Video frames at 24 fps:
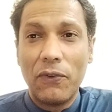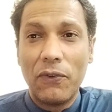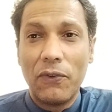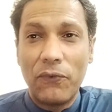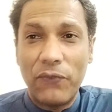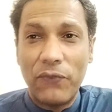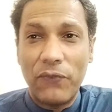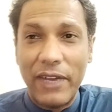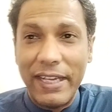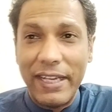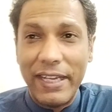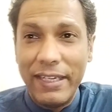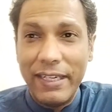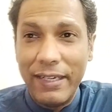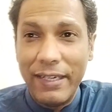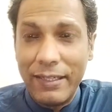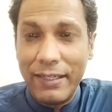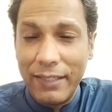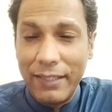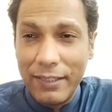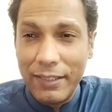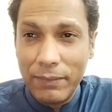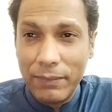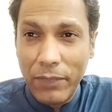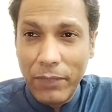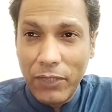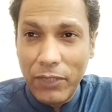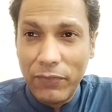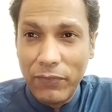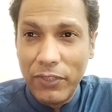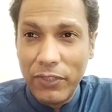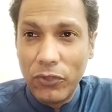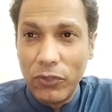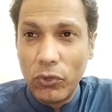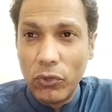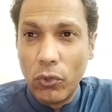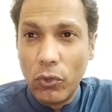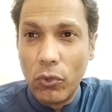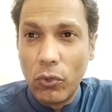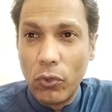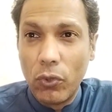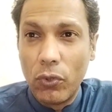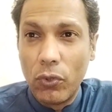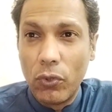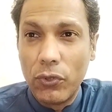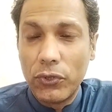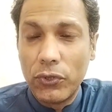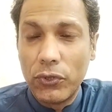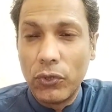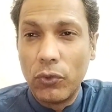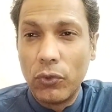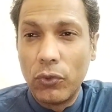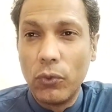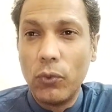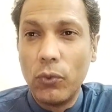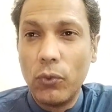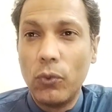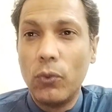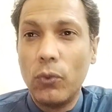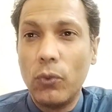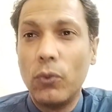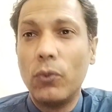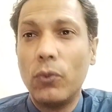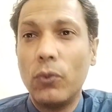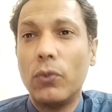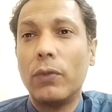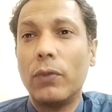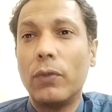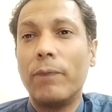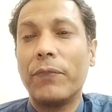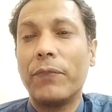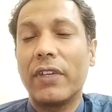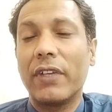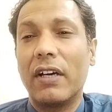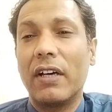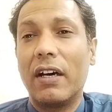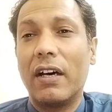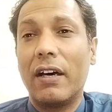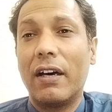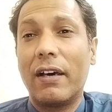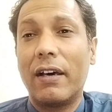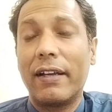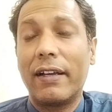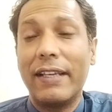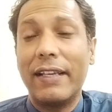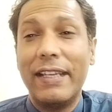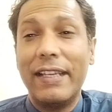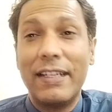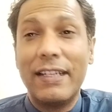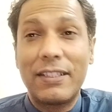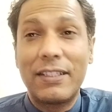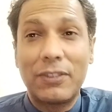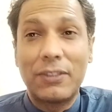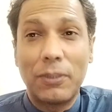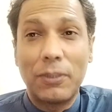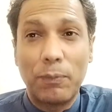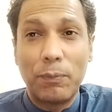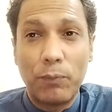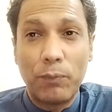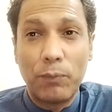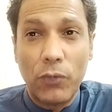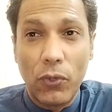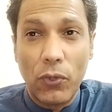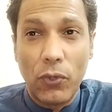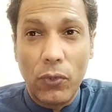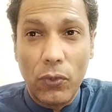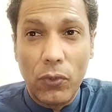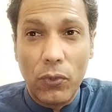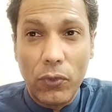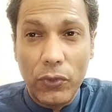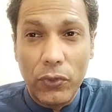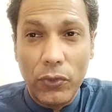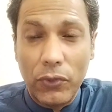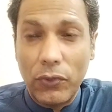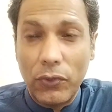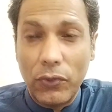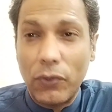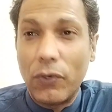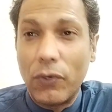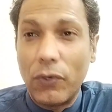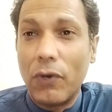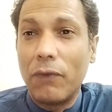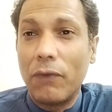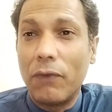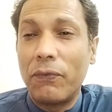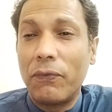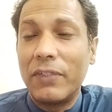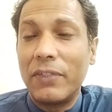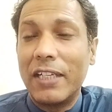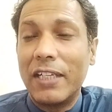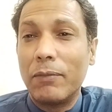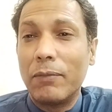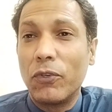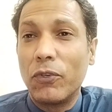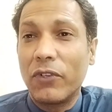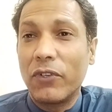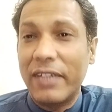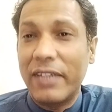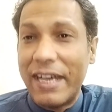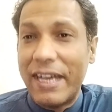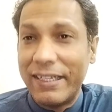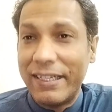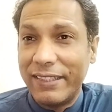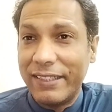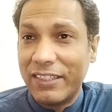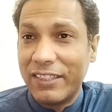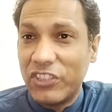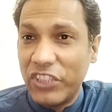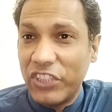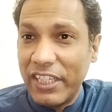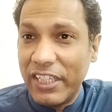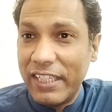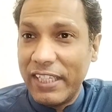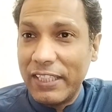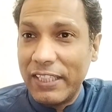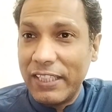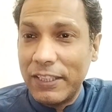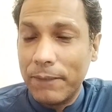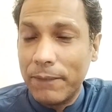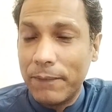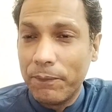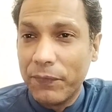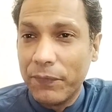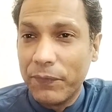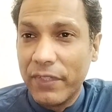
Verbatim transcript: Fight is between those who are in support of democratic change